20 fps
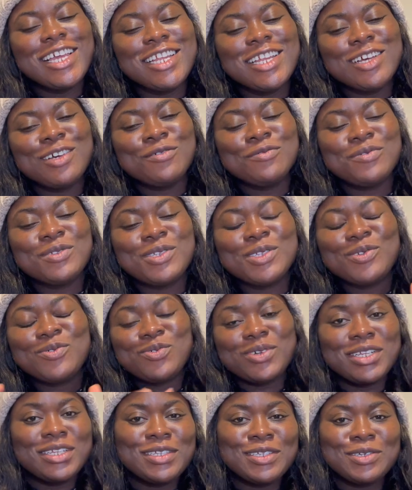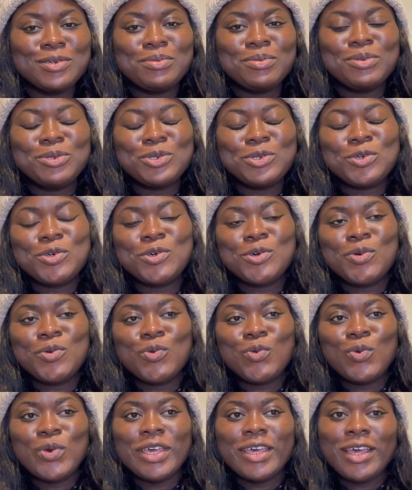loves, what's up? So
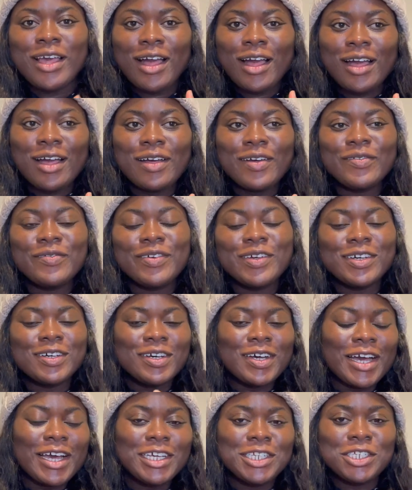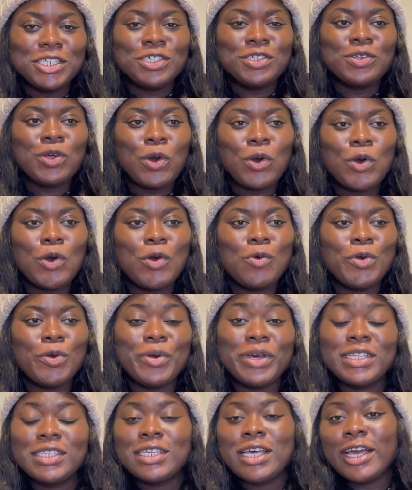we have a hygiene haul. We
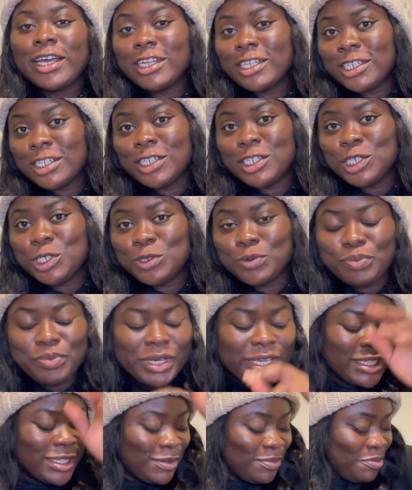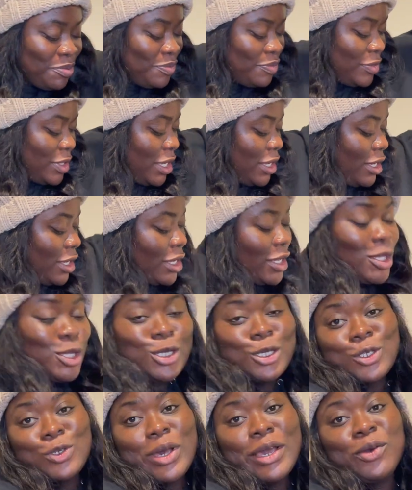went hygiene shopping.
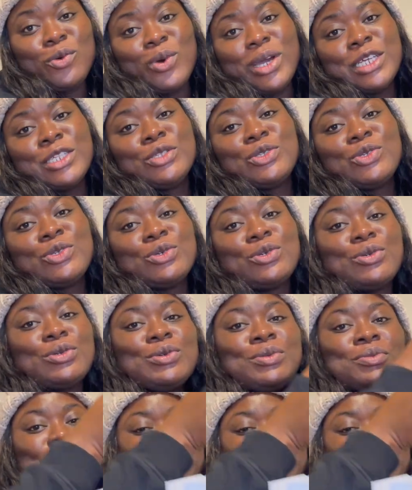So I went to